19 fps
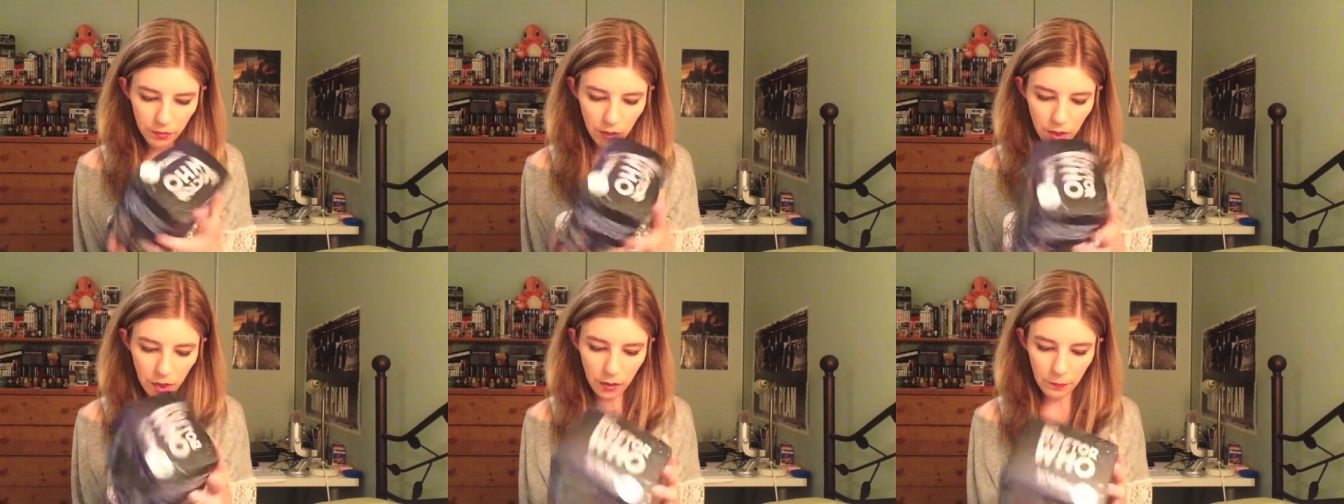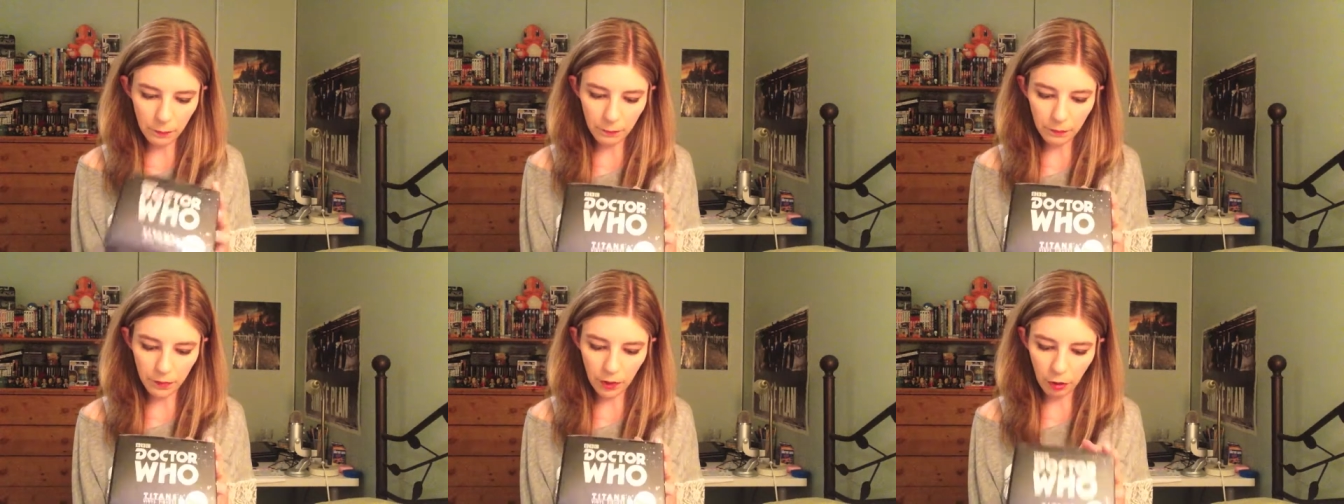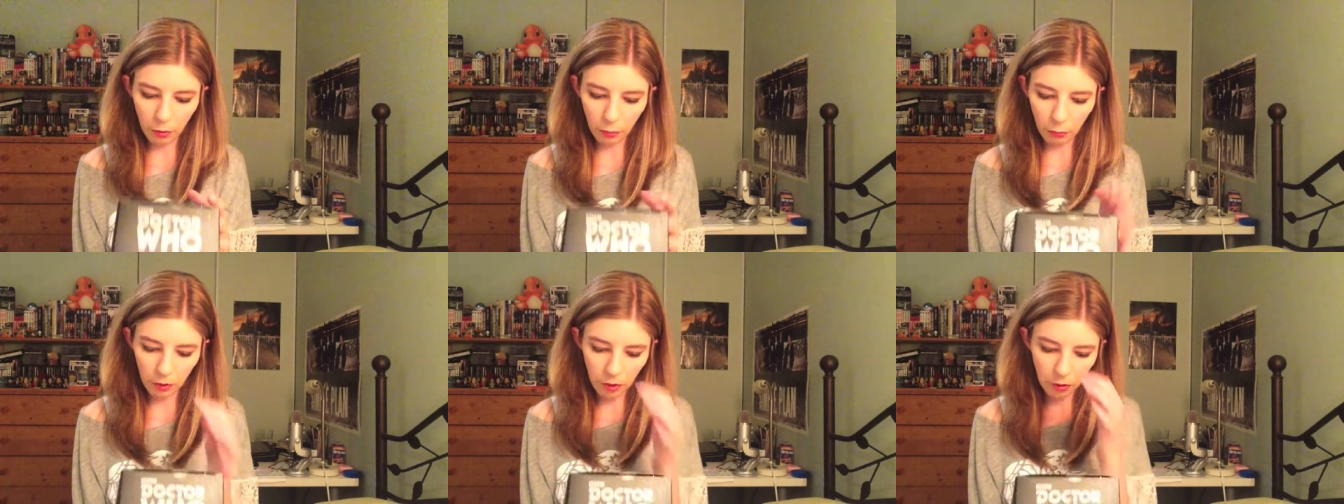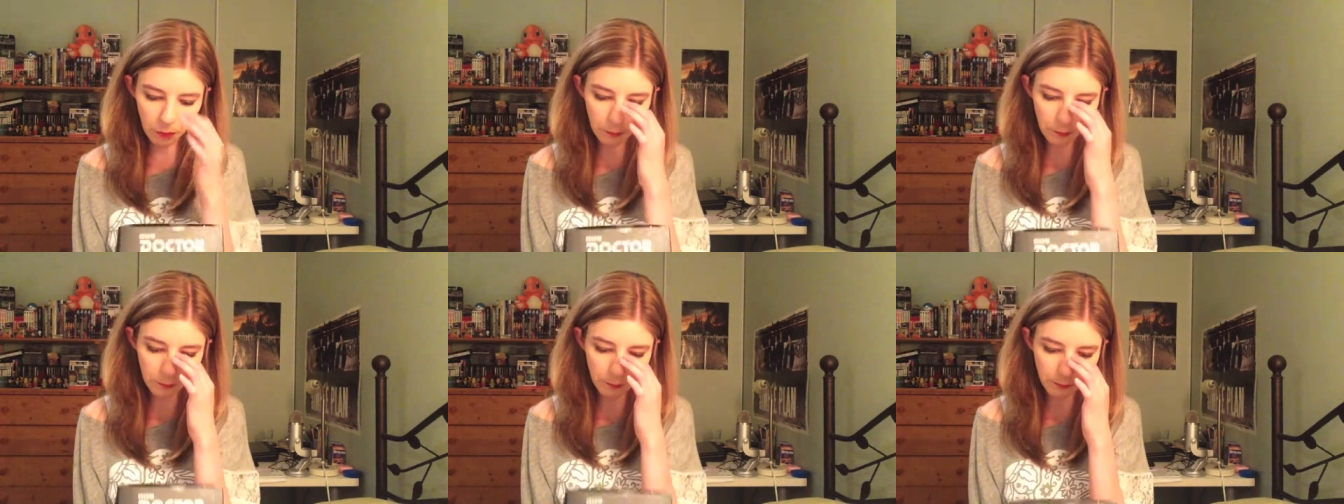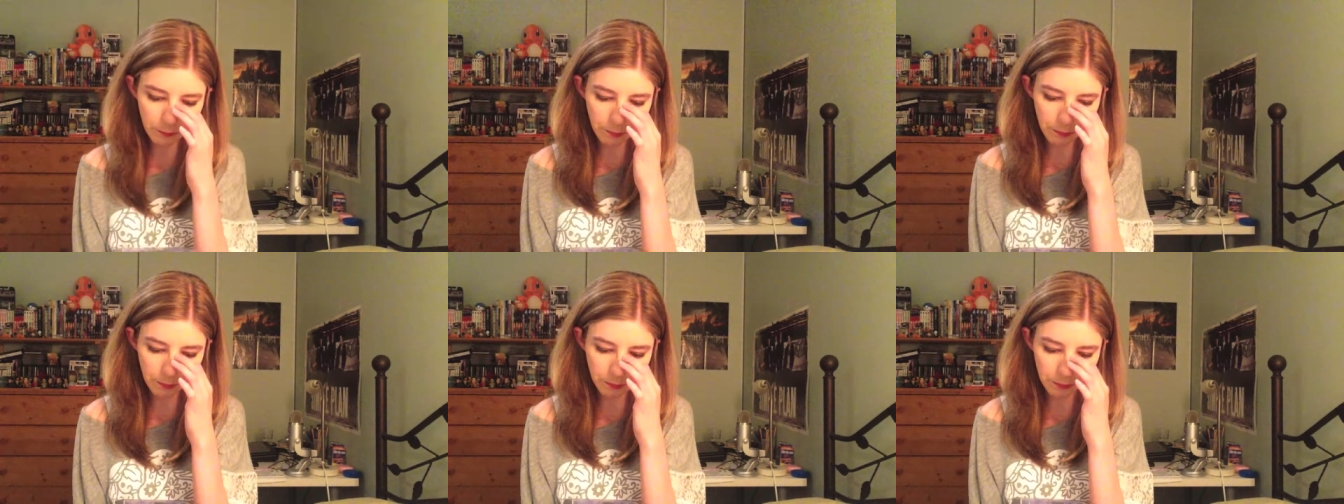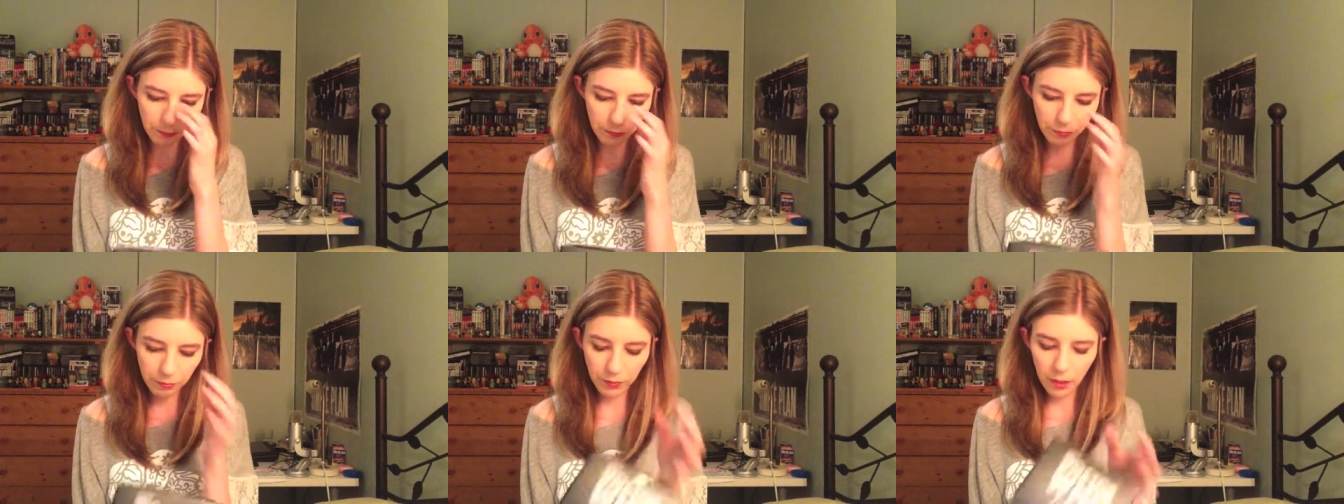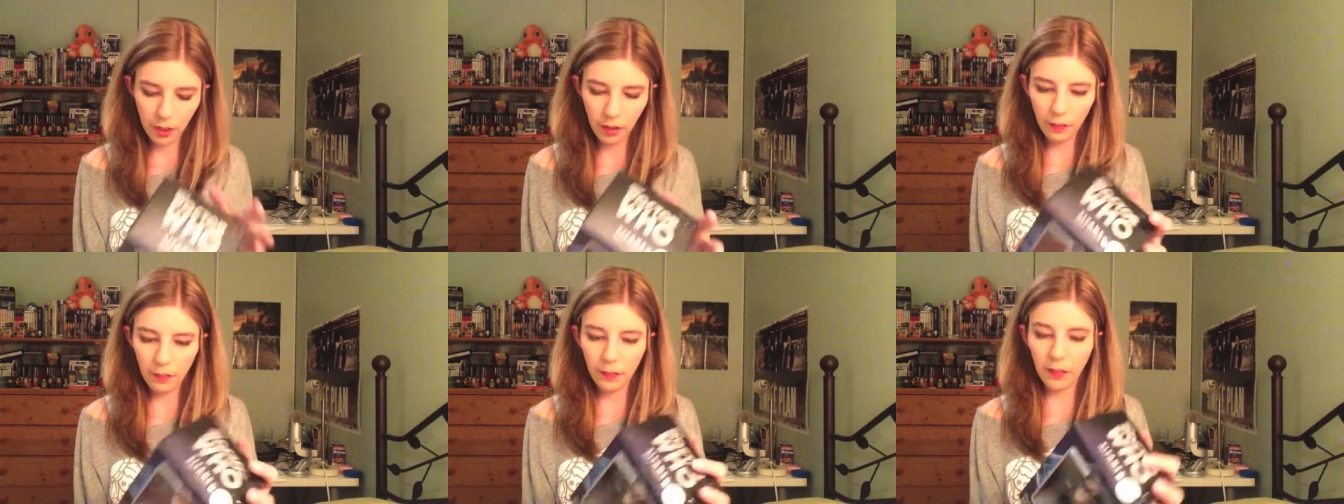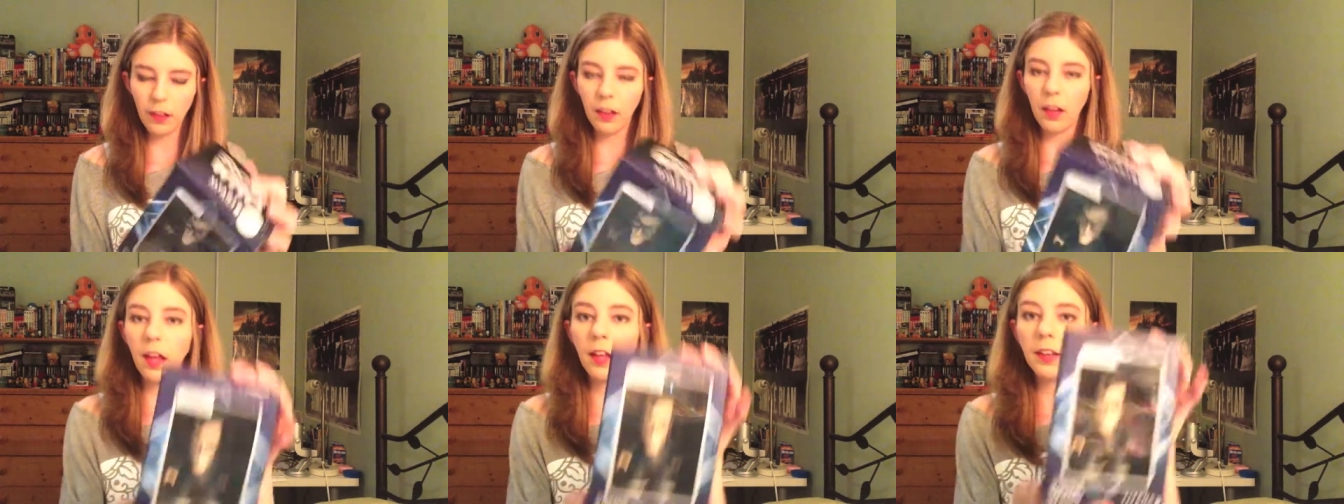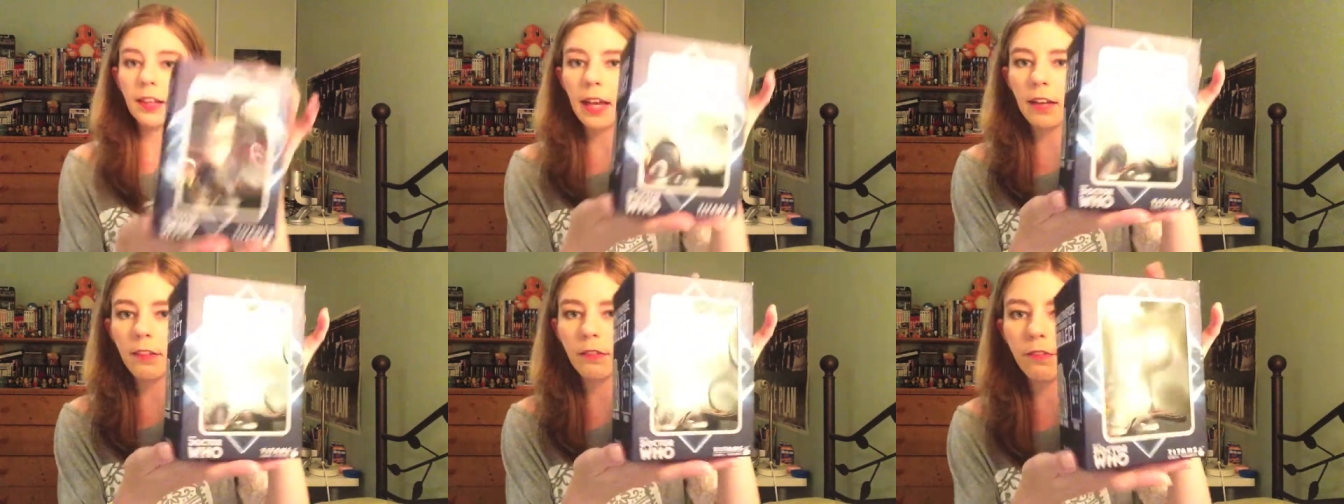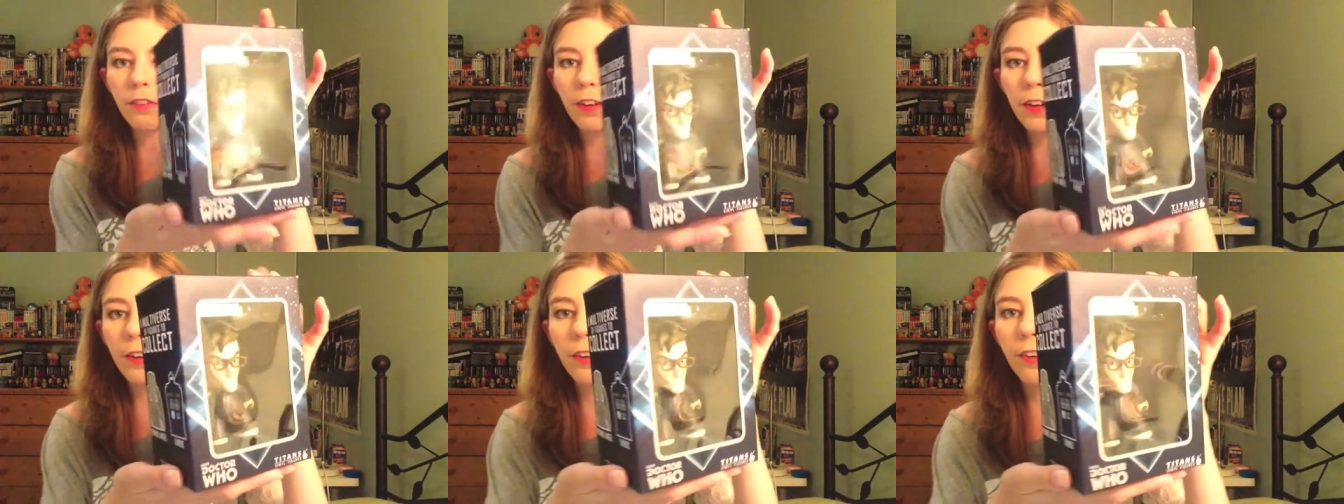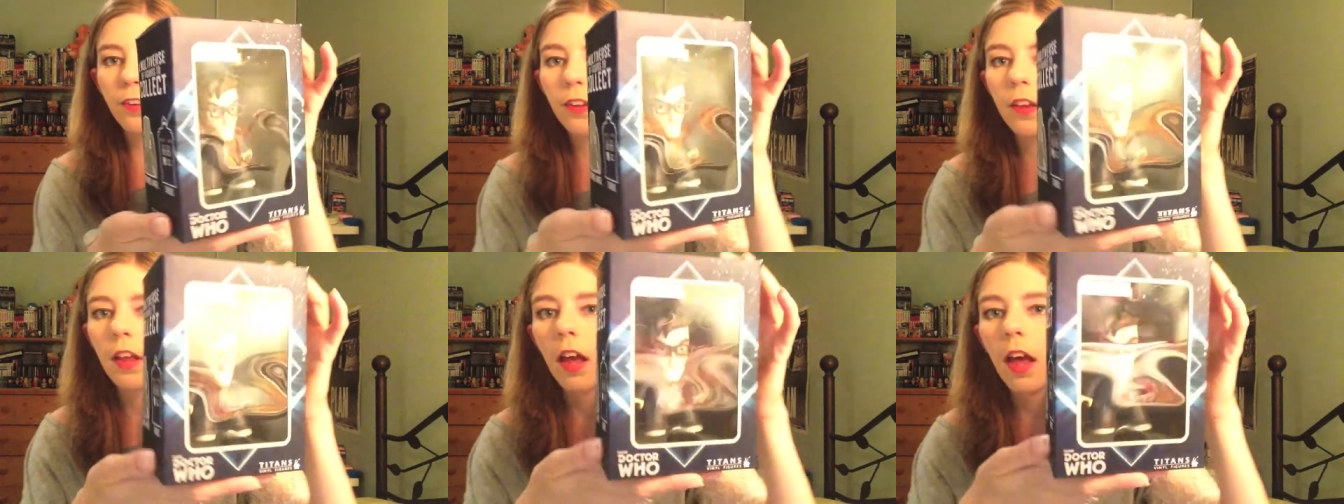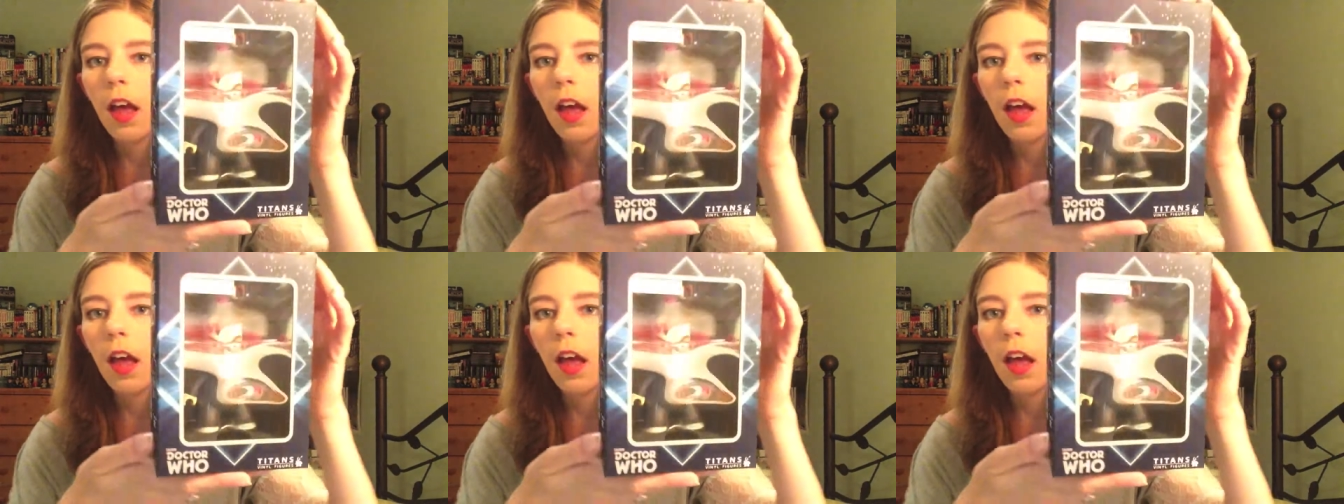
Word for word: um, as well. I mean, uh, Titan figures.